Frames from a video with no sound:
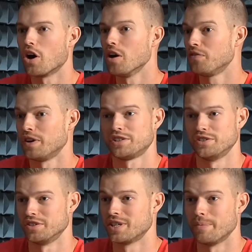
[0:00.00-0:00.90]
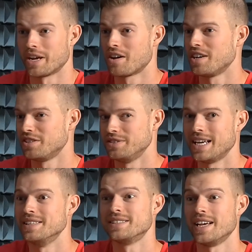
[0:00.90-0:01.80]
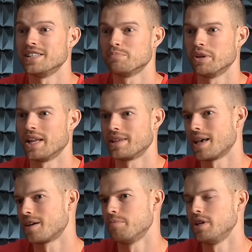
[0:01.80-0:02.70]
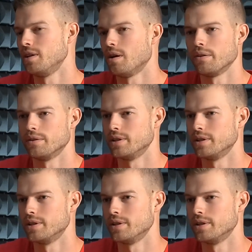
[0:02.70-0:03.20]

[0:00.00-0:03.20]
car freshener or something that costs you 10 cents, but that could be all the